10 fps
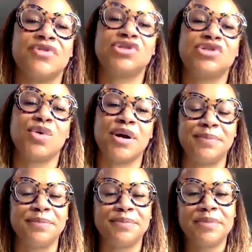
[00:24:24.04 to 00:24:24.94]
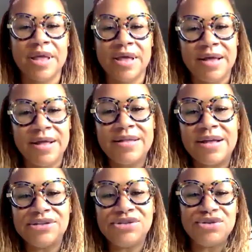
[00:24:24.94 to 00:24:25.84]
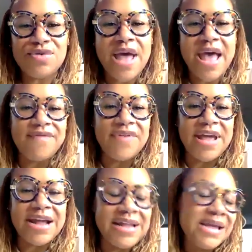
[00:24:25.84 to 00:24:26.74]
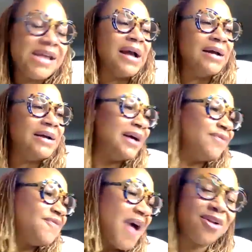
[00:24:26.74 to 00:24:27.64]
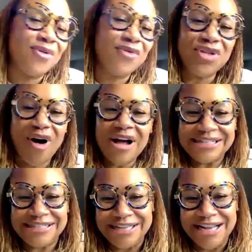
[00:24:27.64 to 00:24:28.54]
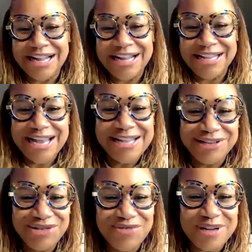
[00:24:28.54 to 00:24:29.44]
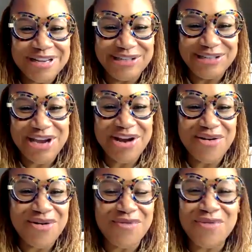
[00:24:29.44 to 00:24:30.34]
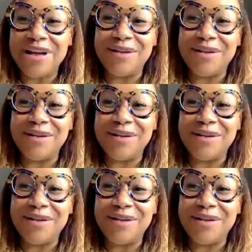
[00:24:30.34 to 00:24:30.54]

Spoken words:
for sure. Now, do you have any final thoughts? Anything that you want to share on?